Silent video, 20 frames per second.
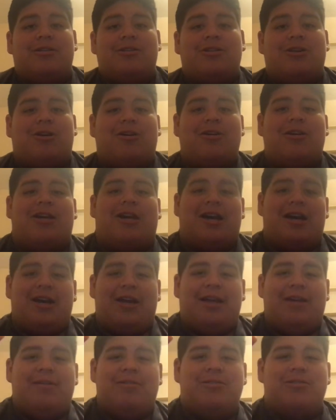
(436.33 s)
Tall
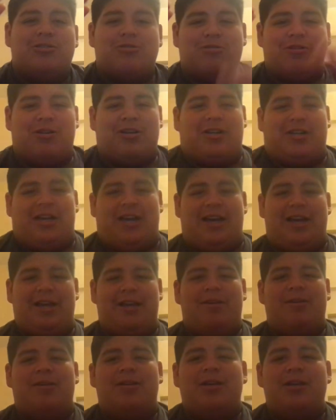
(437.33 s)
guy, strong guy.
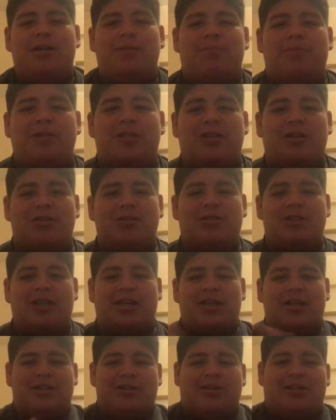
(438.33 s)
You put those
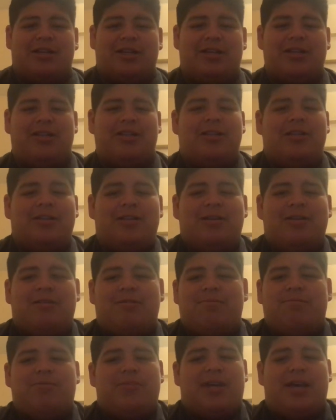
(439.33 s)
together, and
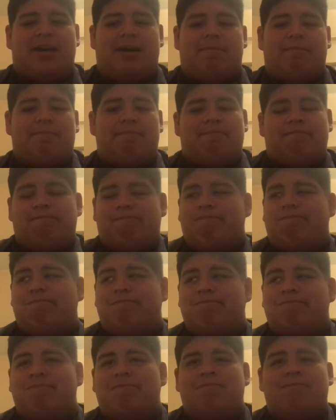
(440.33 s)
yeah,
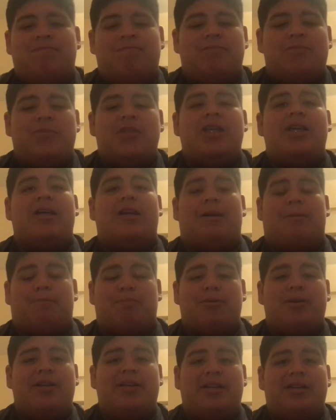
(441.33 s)
you get a
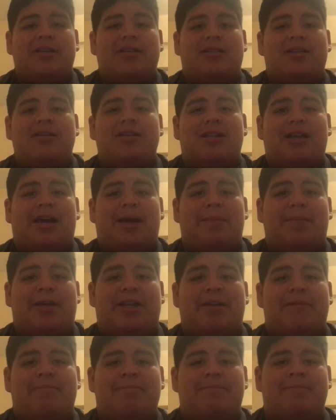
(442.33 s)
pretty good D
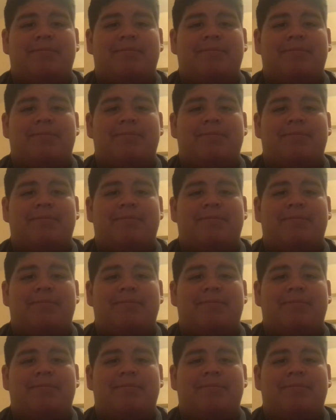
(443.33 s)
lineman